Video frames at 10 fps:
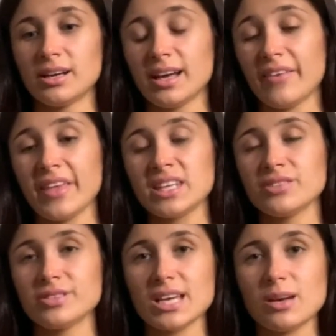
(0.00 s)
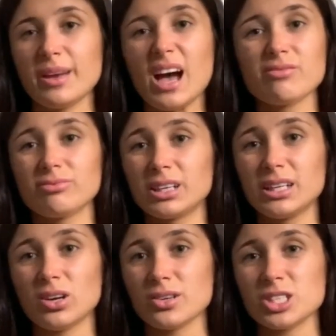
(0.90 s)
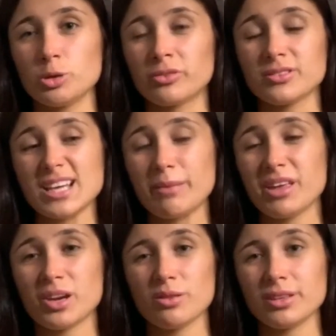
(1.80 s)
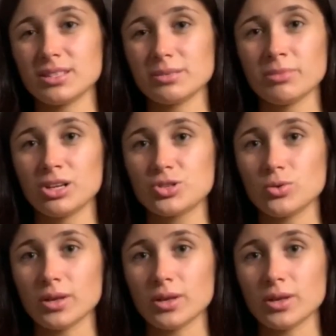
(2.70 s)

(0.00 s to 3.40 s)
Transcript: at the end of the day, we haven't really got a seal from Tammy. I don't think did much all